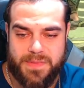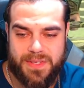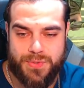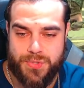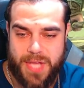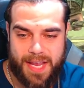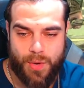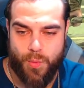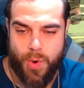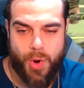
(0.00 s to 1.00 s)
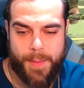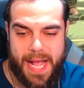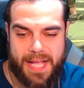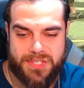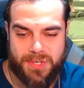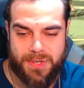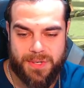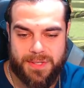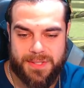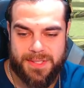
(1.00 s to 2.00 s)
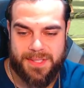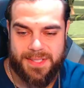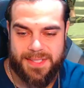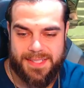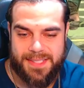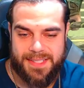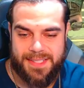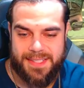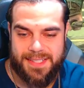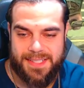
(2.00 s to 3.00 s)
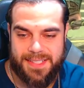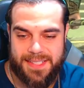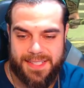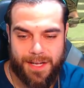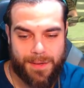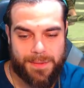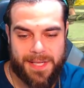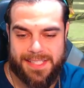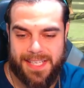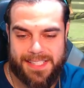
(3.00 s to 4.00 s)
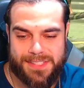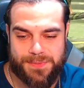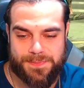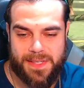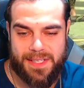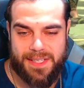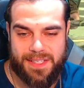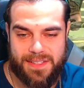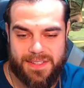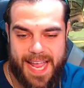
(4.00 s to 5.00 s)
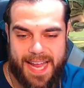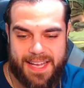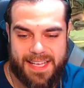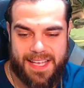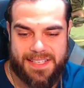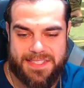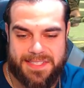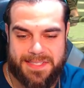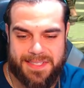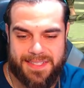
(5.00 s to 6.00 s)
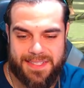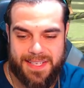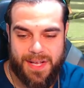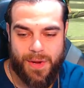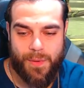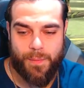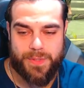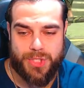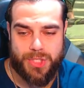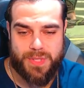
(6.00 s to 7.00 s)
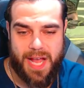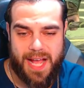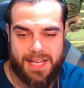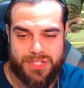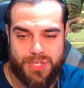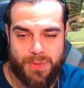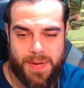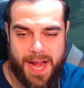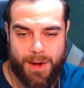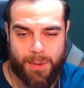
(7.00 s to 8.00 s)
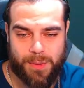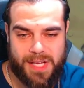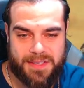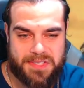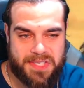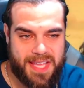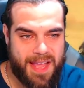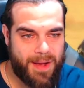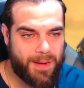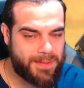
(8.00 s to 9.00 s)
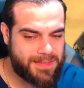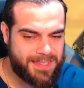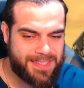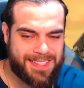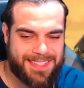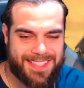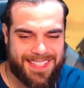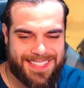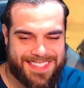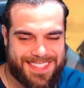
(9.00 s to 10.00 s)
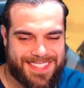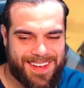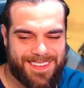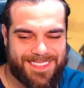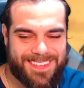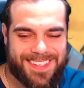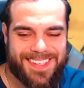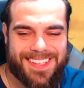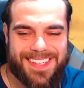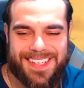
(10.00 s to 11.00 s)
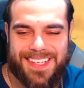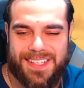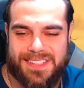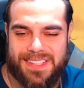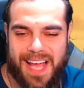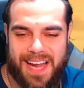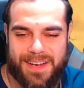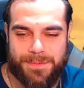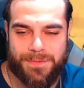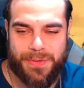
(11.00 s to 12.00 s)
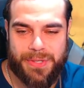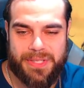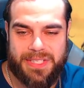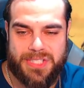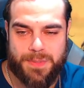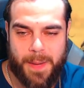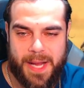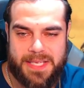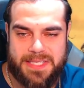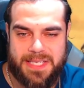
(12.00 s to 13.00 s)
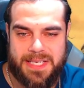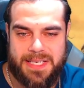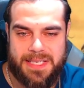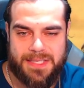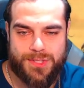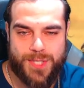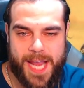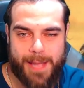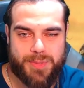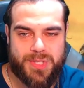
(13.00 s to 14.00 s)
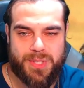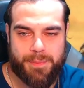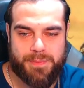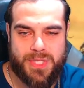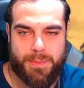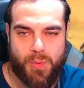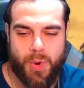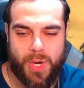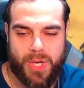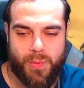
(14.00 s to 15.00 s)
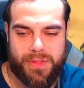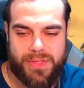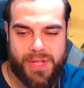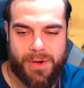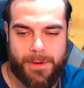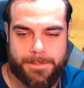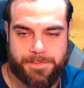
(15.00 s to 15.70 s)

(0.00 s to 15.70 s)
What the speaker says: Second Wall Master, you know, it's Atlanticus. We just got Dune Herald on this account. So a lot of really spicy champs to be working with here.